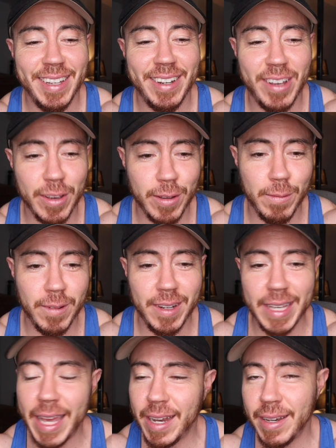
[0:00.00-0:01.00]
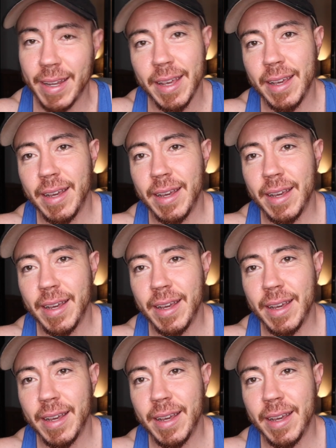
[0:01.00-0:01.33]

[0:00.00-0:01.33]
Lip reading: Knock on wood again.